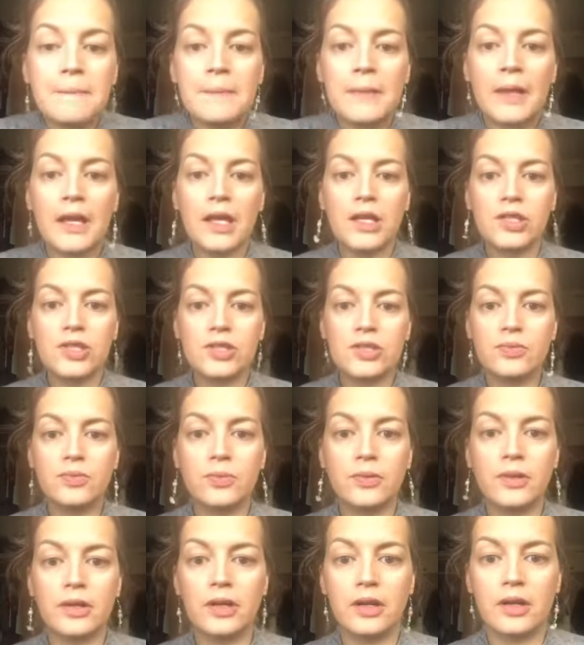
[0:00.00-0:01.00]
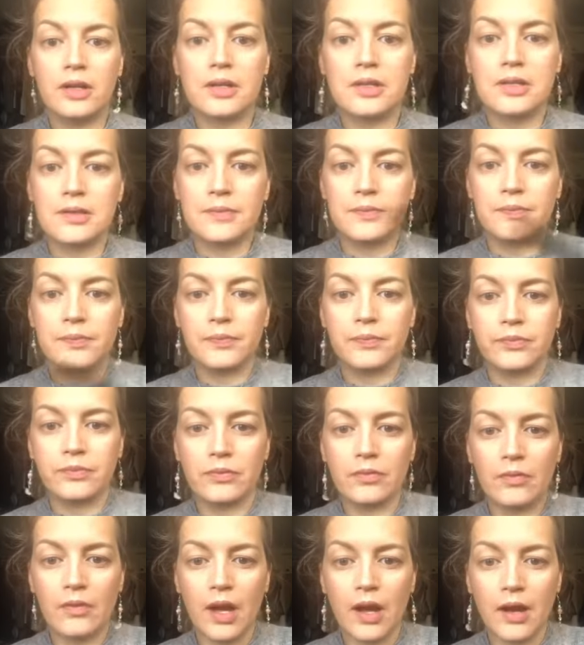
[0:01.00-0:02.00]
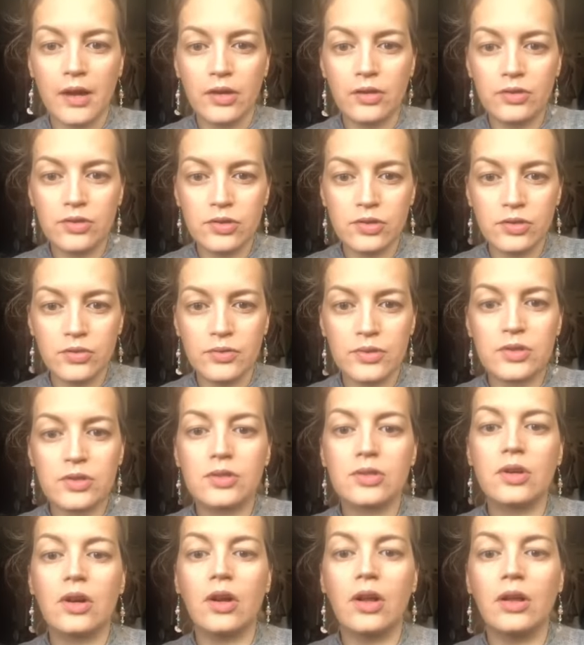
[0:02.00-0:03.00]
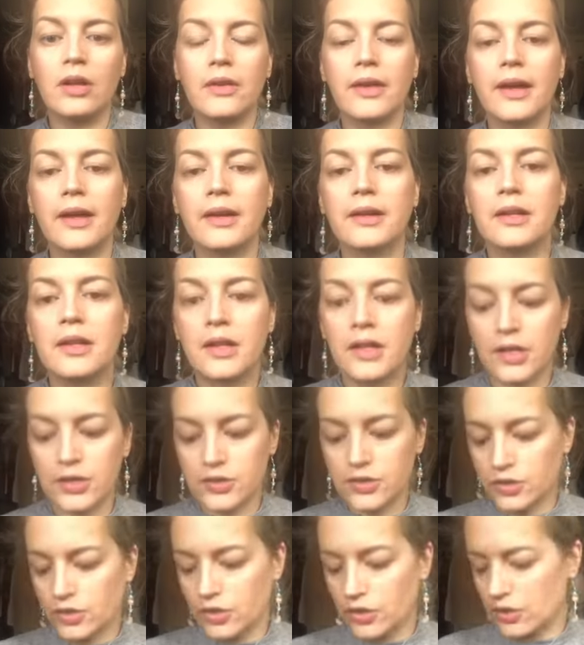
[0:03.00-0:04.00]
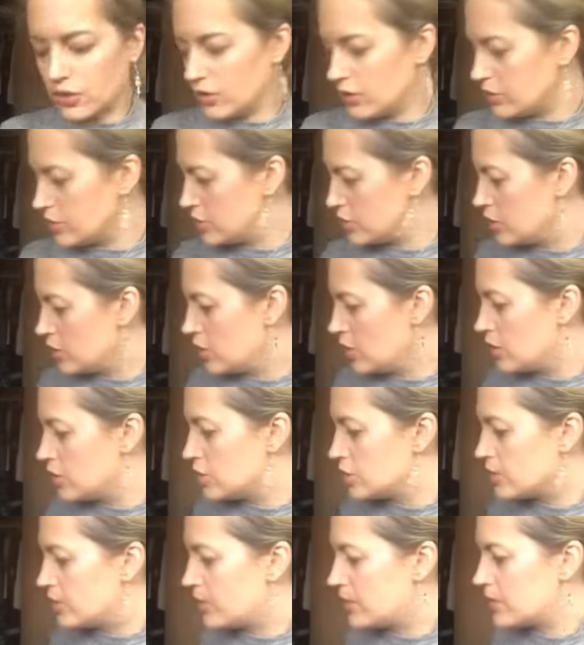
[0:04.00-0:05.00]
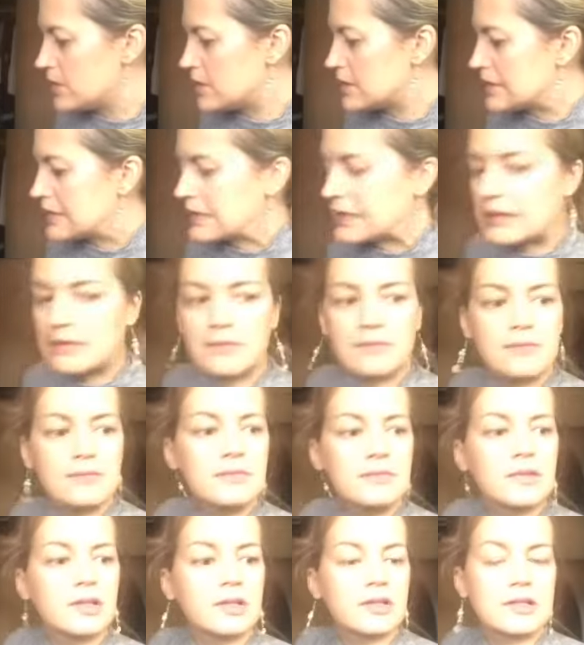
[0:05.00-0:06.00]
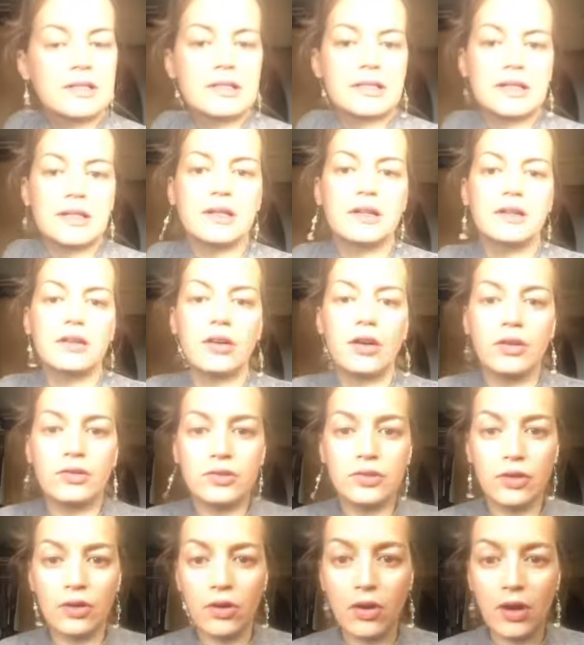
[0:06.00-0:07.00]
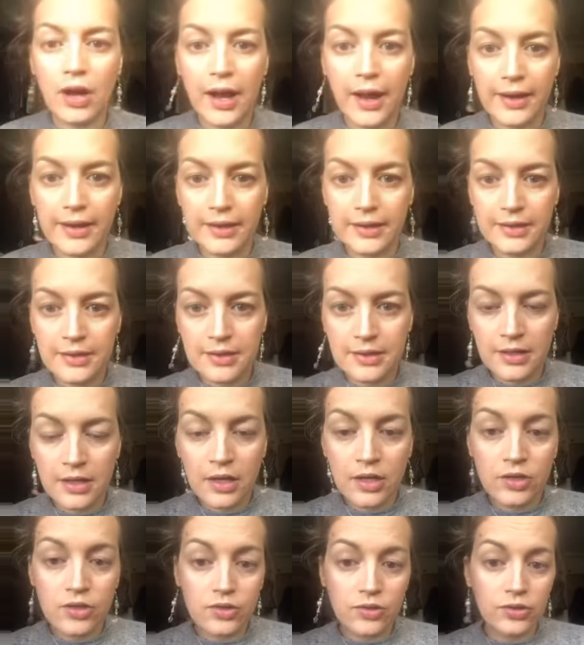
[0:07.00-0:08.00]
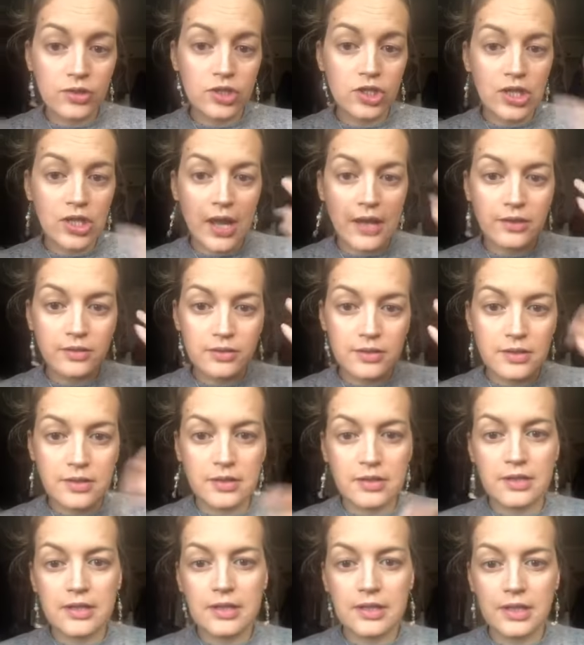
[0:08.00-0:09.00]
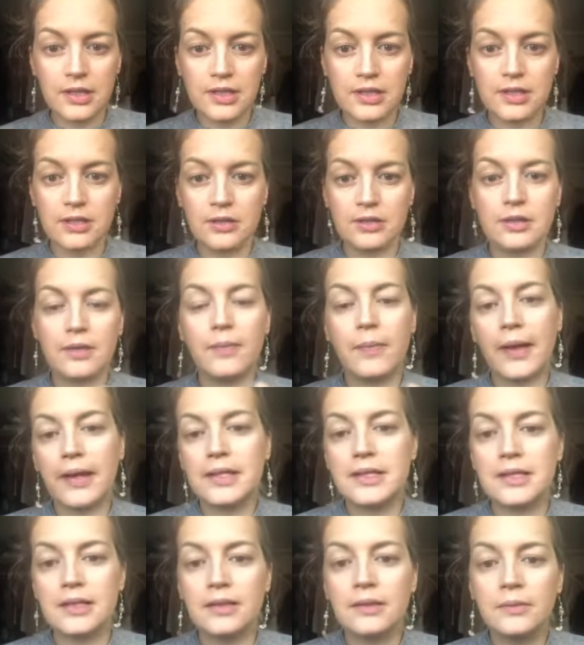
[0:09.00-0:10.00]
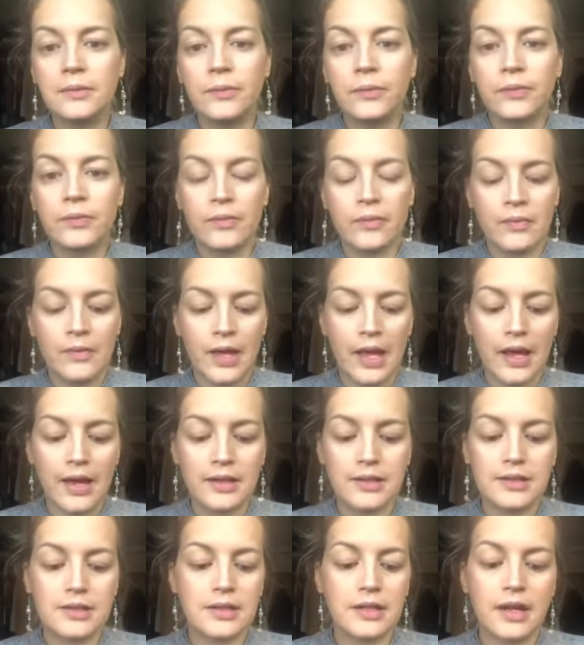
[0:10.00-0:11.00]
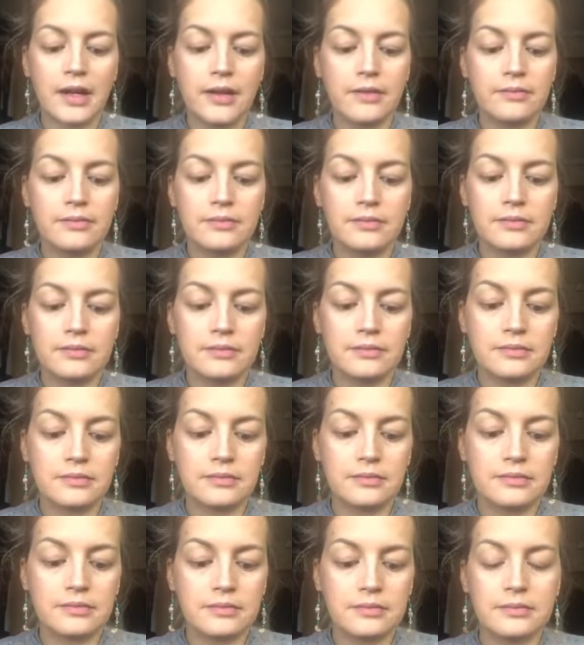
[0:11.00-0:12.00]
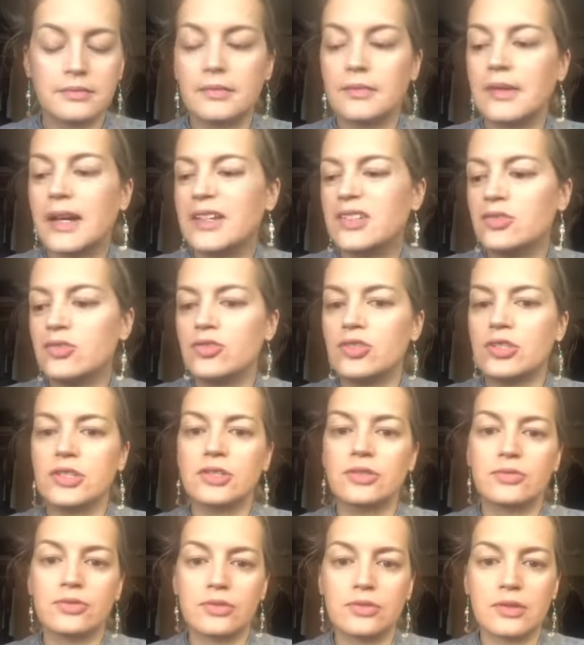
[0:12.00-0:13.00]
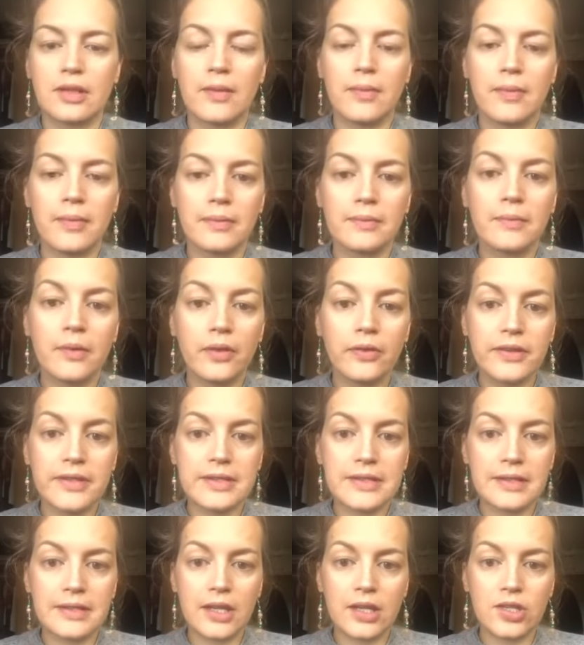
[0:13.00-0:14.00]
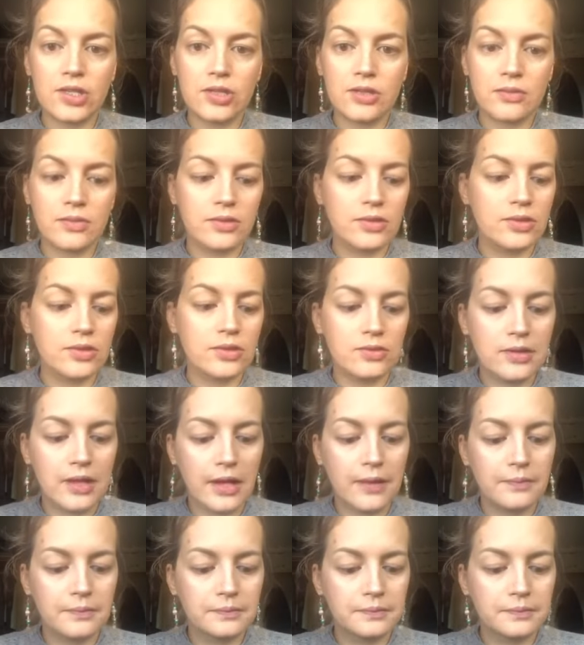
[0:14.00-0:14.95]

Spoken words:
it just works. I also was told that it's good to put some concealer on your eyelids so the shadows then sticks to it better, and I usually don't do that, but on this occasion I'm going to do that.